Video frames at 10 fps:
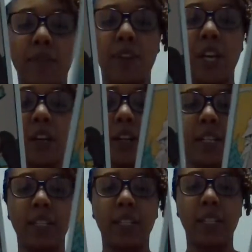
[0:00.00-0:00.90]
fair
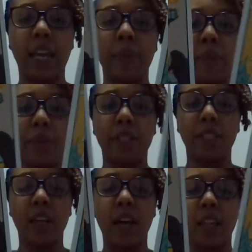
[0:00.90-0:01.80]
and stable and
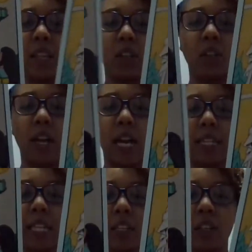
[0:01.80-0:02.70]
solid. You know, I, I
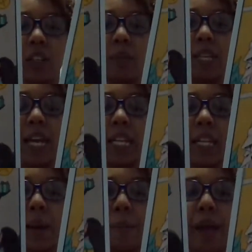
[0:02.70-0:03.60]
think you're going to be gaining
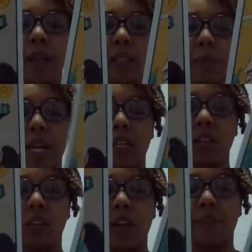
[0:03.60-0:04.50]
that balance back in
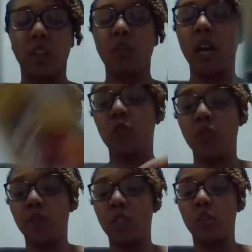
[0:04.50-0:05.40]
your life. And you have the
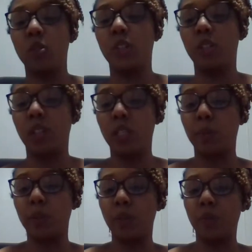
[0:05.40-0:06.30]
strength to do it. So that's
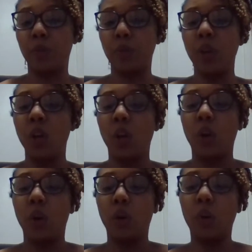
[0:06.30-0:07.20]
beautiful
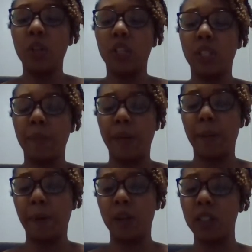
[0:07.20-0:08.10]
or this could be
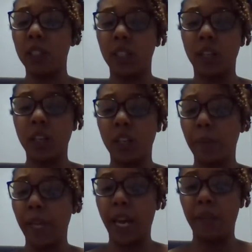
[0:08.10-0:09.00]
a person they're going to
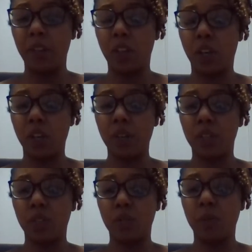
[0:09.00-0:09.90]
be having the
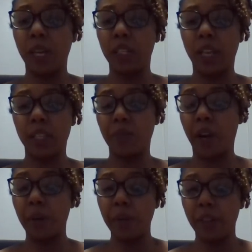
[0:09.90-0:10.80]
courage to make things
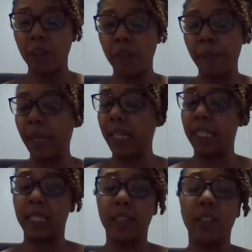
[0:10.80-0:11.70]
right with you i'm not
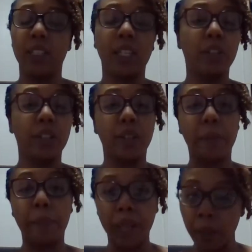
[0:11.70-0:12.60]
necessarily saying you're going to
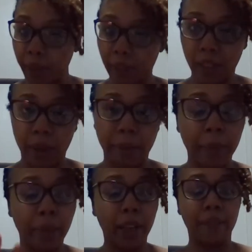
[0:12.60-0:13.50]
be with them
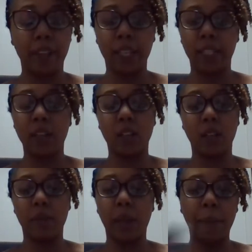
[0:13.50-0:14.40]
but i feel like they're going
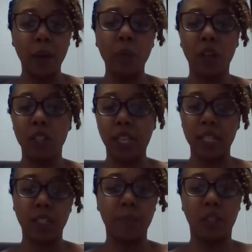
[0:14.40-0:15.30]
to they may want to say
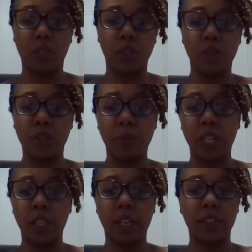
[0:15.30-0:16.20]
something to you to
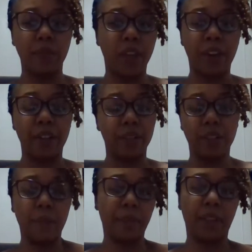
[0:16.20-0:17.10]
make things fair
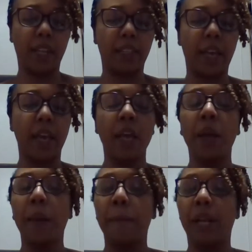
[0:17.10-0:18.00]
something like that
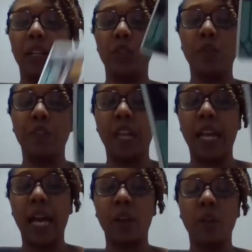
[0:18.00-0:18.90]
but i do feel
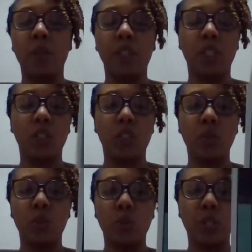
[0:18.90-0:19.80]
like i don't know if this is
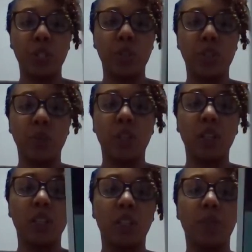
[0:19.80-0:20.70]
you taurus or someone
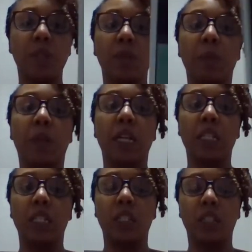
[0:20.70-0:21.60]
else could be
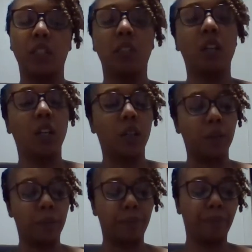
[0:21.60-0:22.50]
depressed
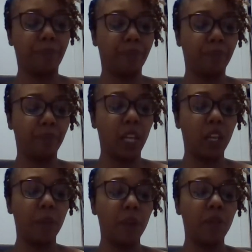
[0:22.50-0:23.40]
um, they
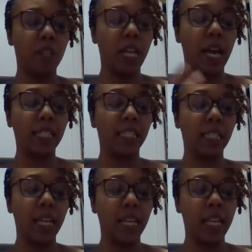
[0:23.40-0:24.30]
could be really
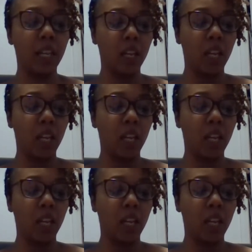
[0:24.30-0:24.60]
isolated